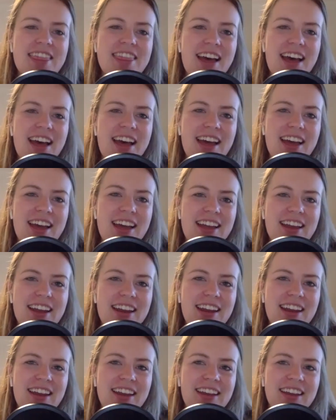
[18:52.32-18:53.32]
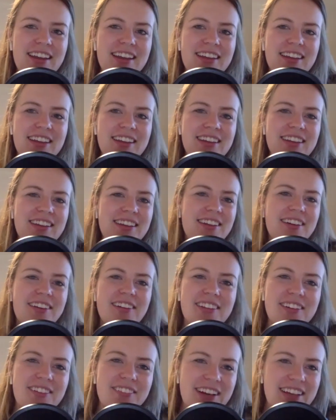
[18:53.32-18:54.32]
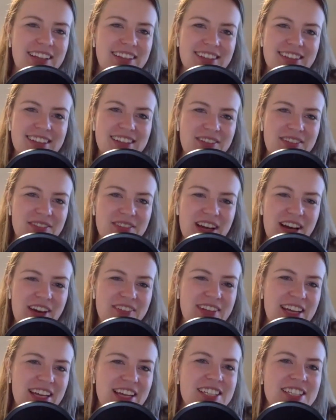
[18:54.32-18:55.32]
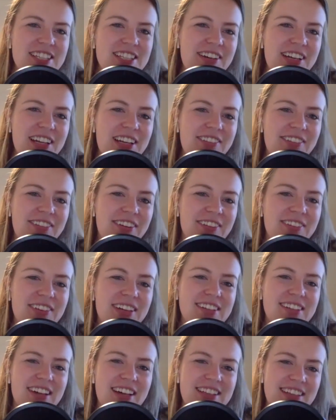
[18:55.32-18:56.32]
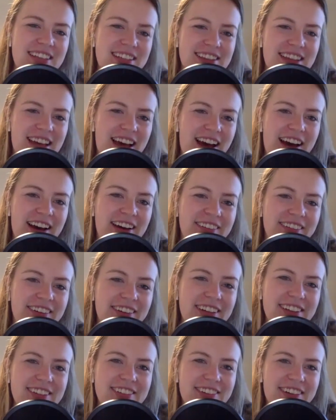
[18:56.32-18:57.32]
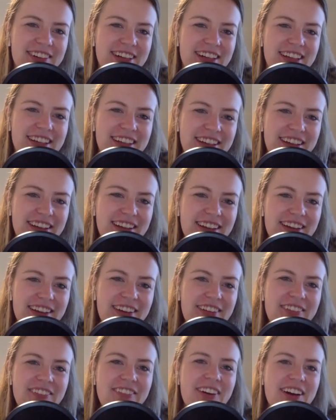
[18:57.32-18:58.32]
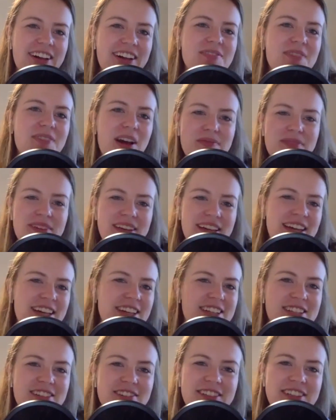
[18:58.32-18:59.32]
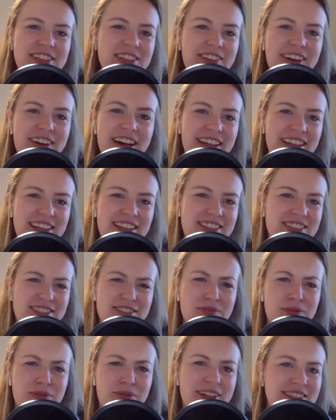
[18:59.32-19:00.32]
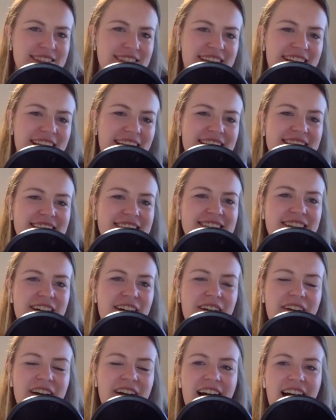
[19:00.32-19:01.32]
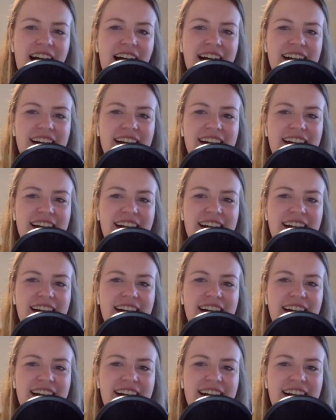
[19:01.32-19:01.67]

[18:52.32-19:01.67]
then the weight didn't even become an issue anymore because I thought that was what was my big issue in the way, and it just wasn't. And so I can